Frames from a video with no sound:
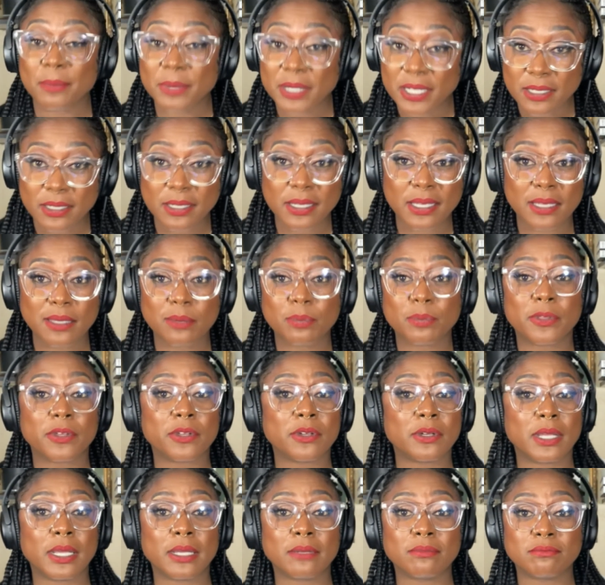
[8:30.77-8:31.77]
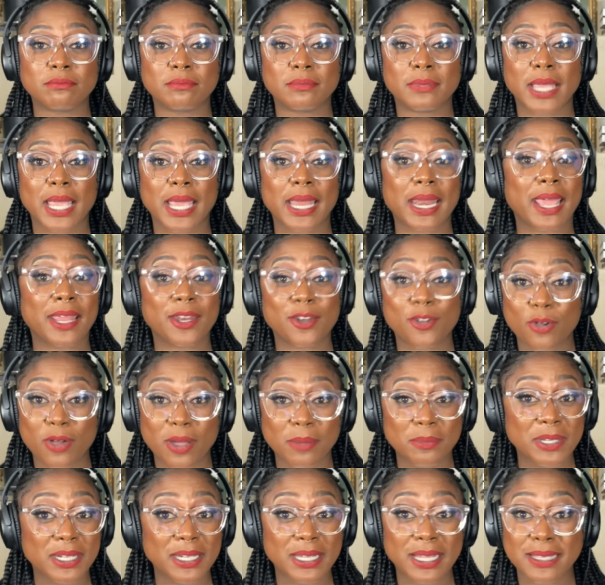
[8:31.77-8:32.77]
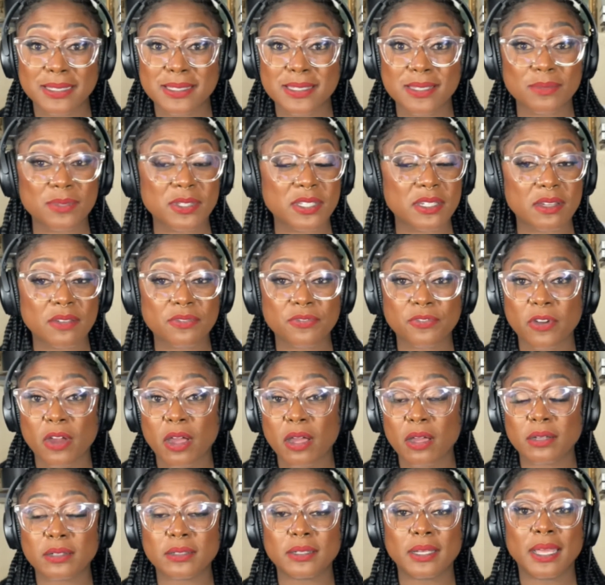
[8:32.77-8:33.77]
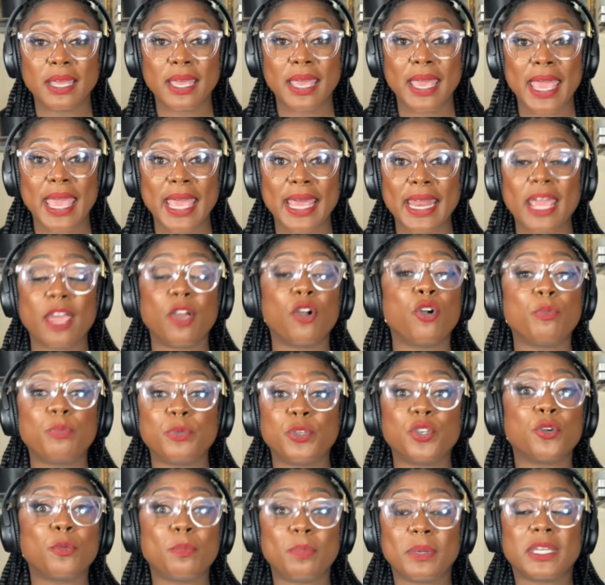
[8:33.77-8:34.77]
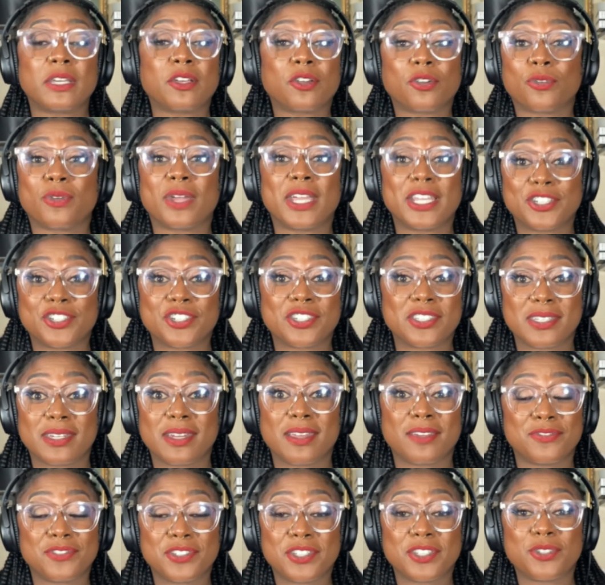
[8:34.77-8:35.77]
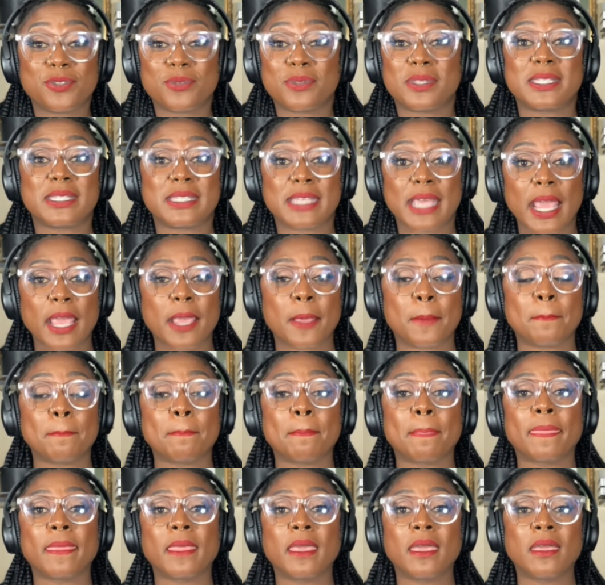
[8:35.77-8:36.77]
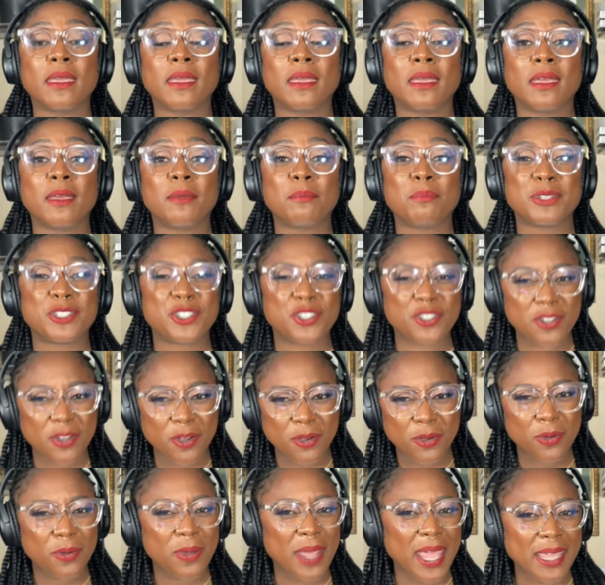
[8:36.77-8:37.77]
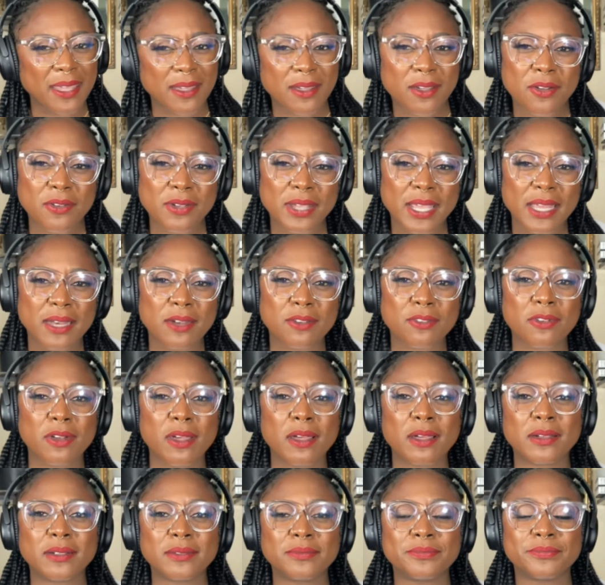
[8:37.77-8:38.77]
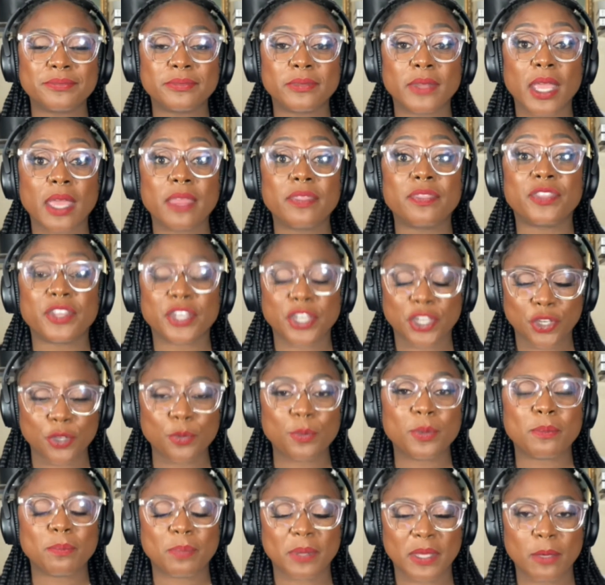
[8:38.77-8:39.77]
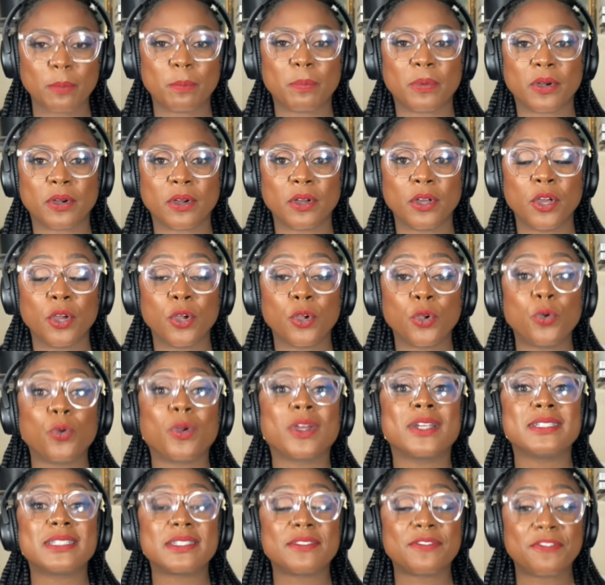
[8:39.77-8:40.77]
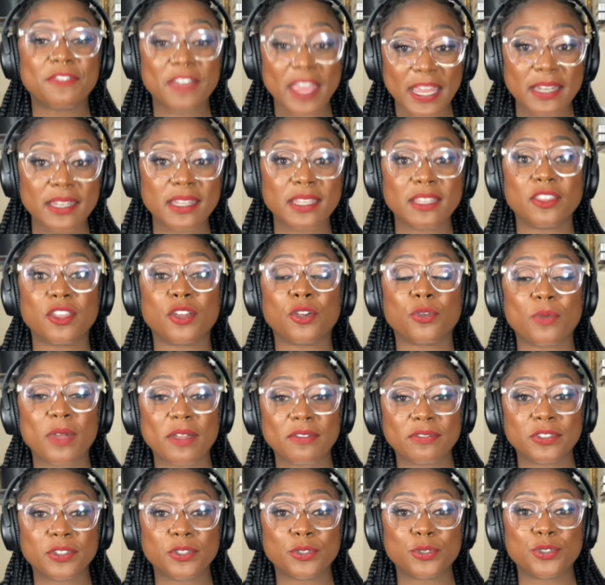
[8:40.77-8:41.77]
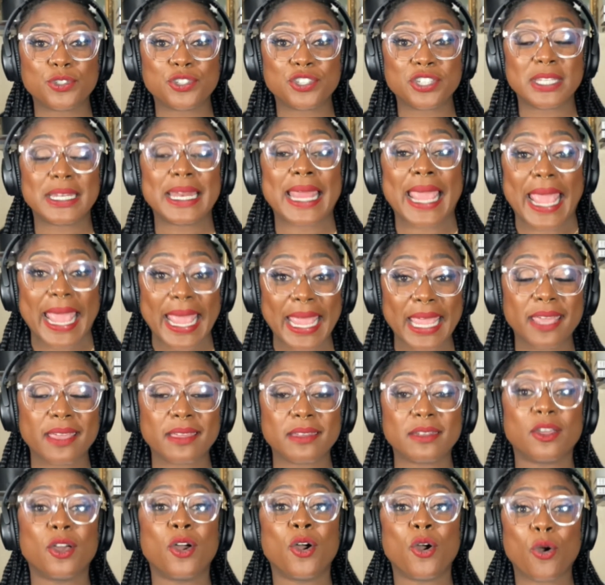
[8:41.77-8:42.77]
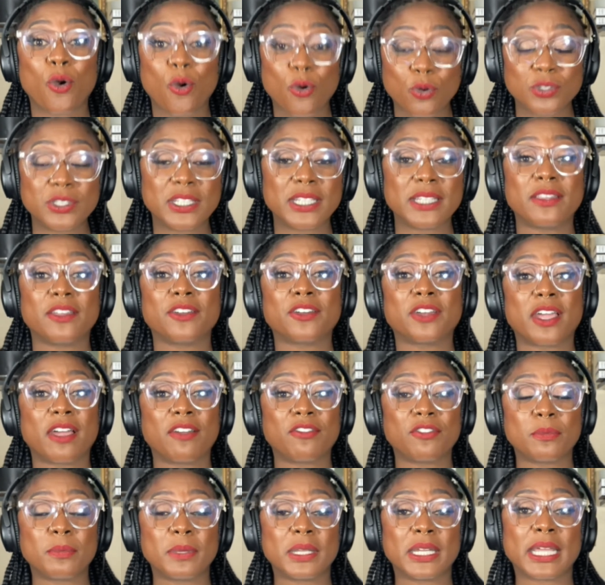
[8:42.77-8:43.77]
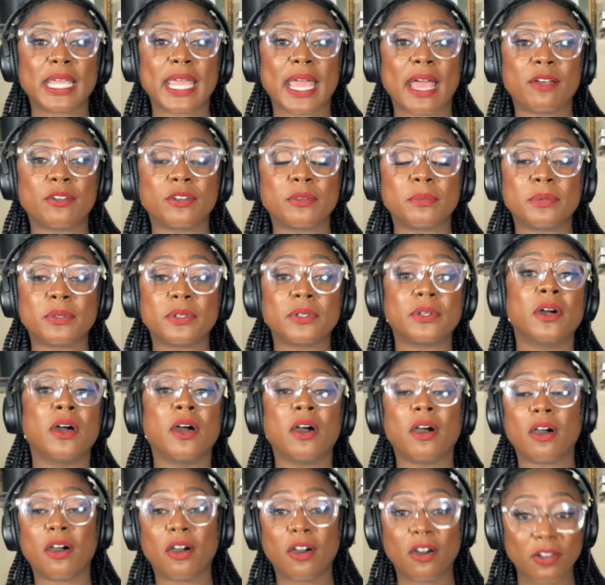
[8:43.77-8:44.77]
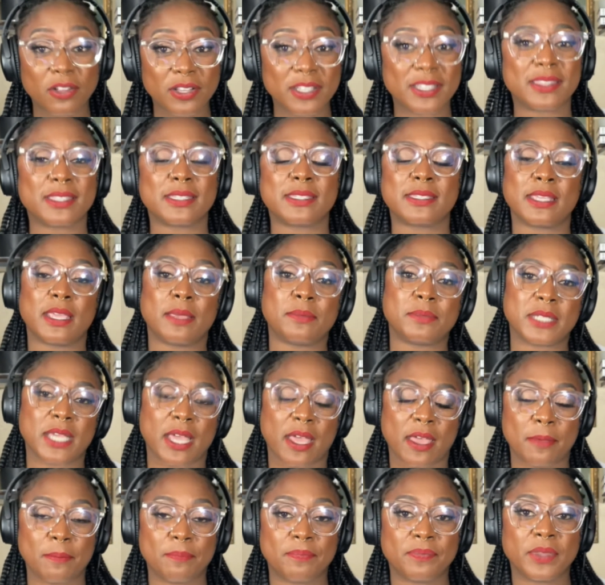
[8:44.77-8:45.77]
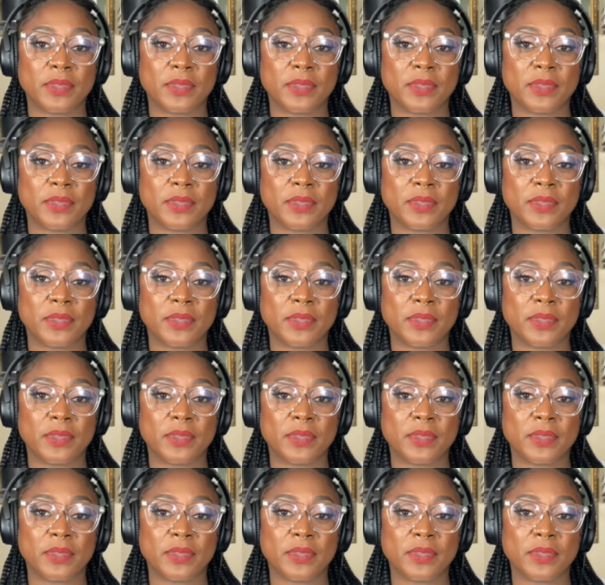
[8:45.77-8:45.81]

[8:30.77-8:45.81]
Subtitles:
going to keep learning, and I know I'm going to get some stuff wrong, and I hope you'll be courageous enough to do the same. But you know who ain't gonna get it wrong? The Cuban people, who are defending their revolution and holding their government accountable all at the same time.